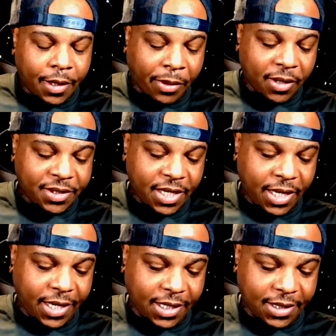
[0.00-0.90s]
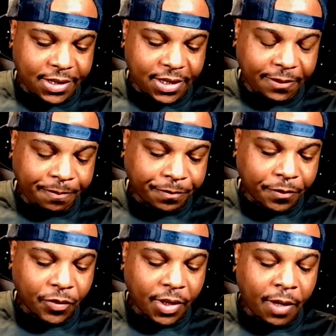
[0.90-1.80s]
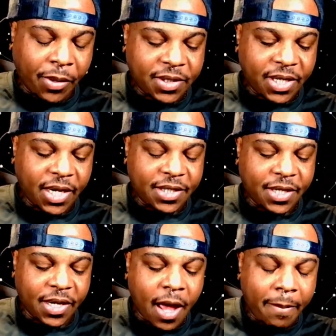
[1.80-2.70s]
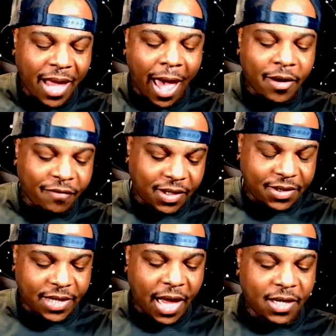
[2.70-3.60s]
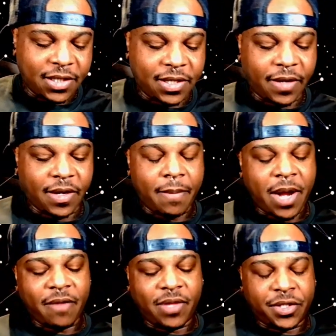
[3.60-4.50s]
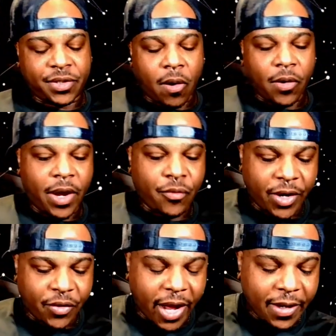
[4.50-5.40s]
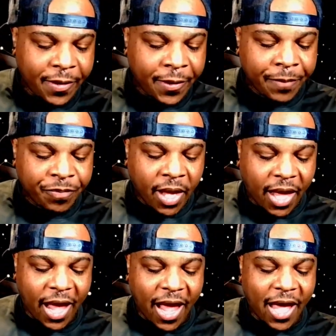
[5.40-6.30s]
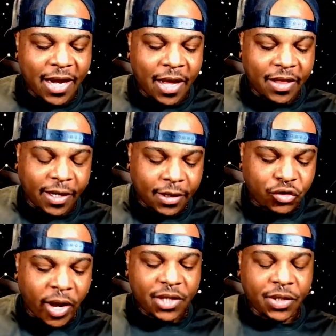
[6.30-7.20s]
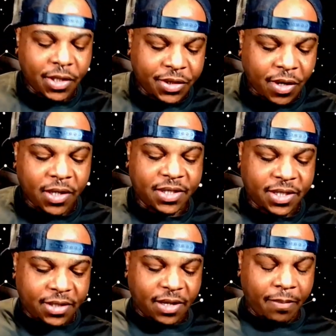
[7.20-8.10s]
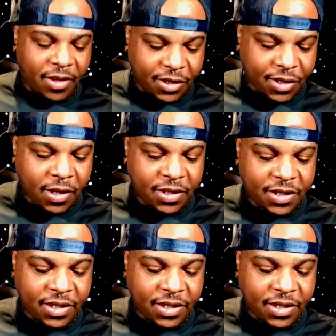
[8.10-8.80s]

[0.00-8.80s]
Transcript: your person is coming out of this sadness, coming out of this sorrow and regret. And they're starting to see something. They're starting to